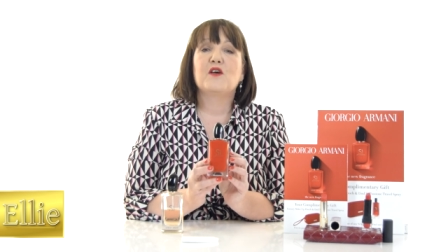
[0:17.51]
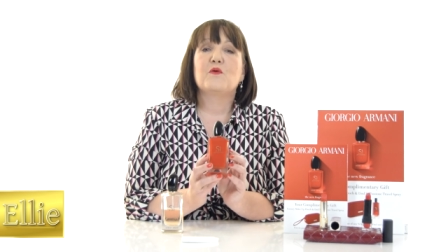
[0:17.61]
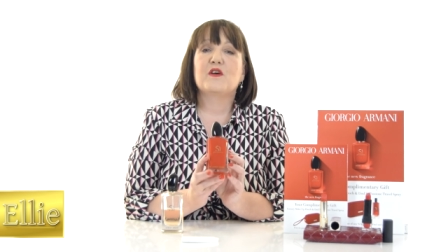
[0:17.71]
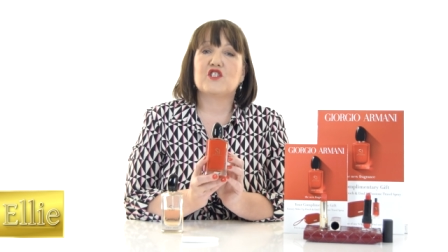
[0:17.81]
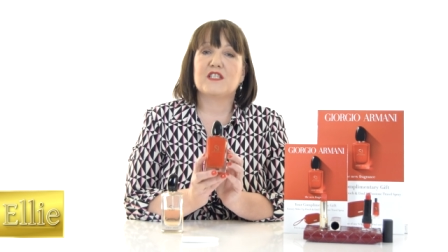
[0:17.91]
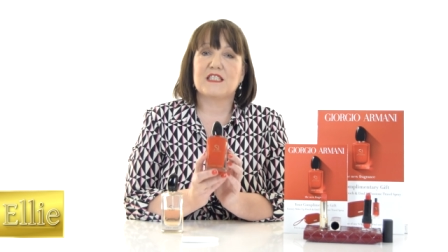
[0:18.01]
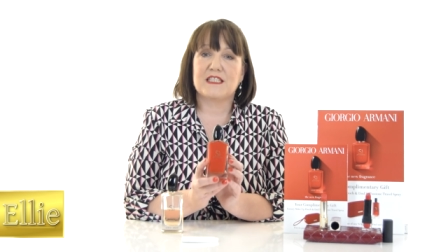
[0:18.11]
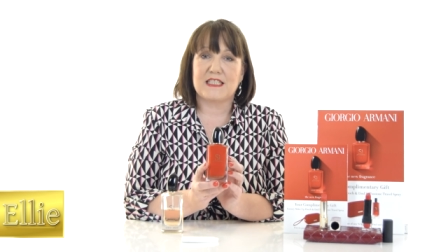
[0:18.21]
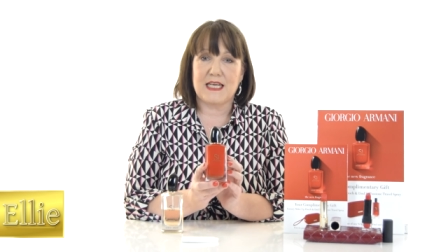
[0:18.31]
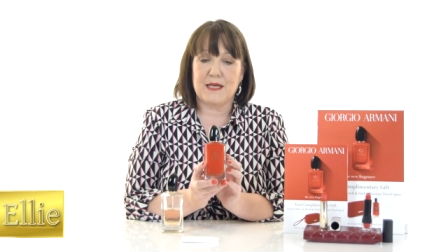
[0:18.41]
which is the
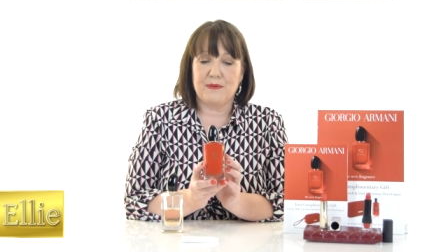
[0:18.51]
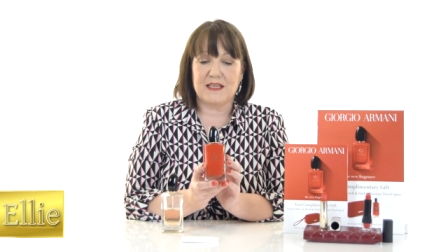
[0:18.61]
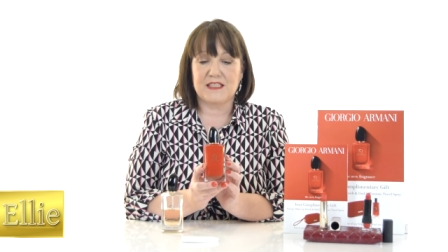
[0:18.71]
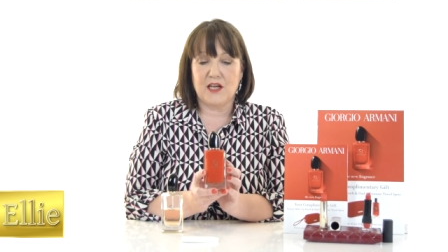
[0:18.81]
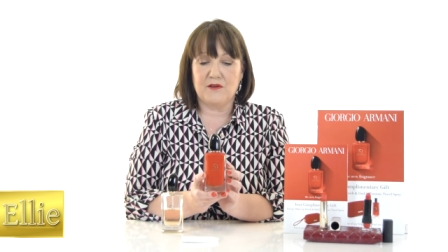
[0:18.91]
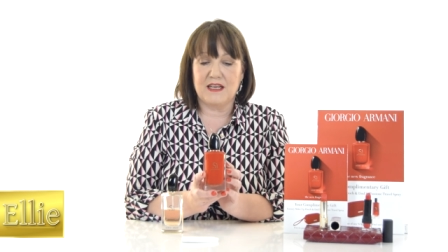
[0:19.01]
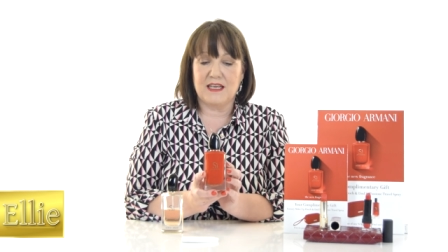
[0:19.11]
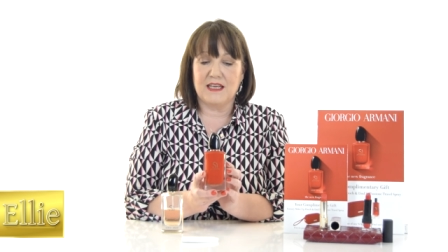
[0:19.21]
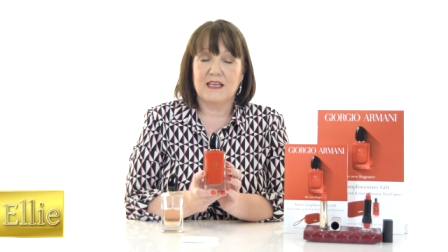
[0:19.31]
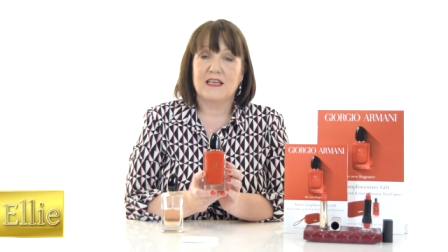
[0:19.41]
Si
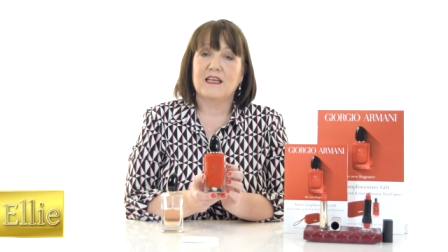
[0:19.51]
Passione.